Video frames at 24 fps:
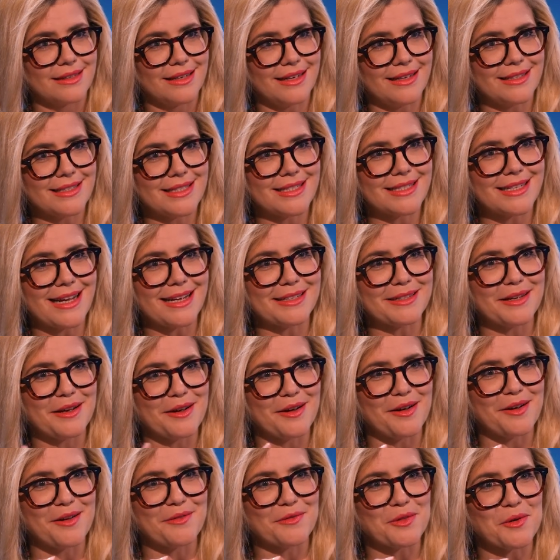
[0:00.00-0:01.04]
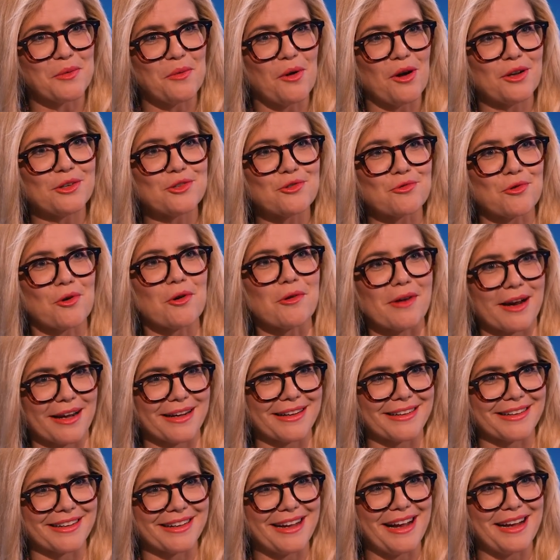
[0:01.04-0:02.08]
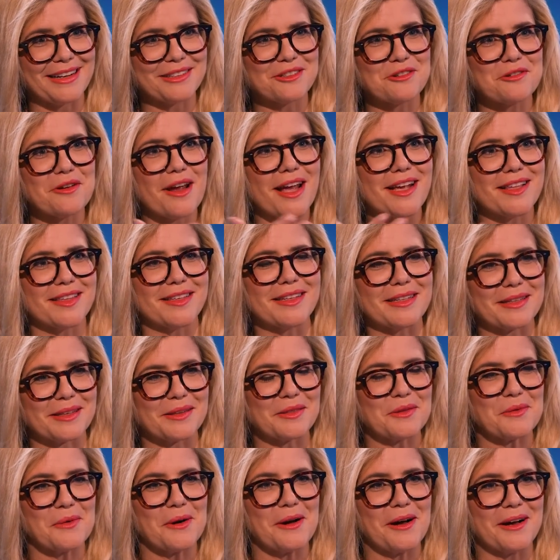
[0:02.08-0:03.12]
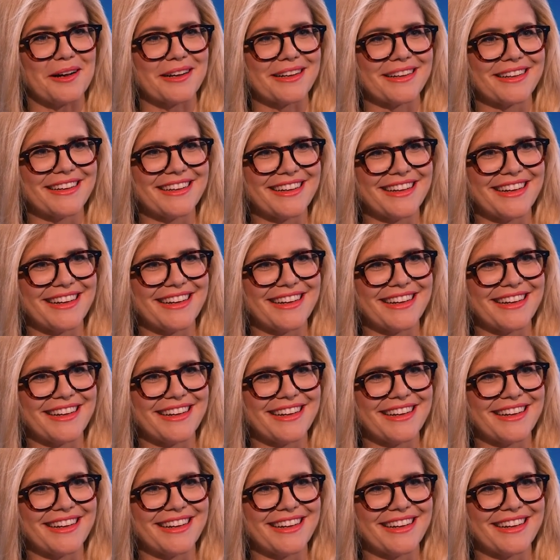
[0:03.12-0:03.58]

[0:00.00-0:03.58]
instead of the one drawing and creating the work.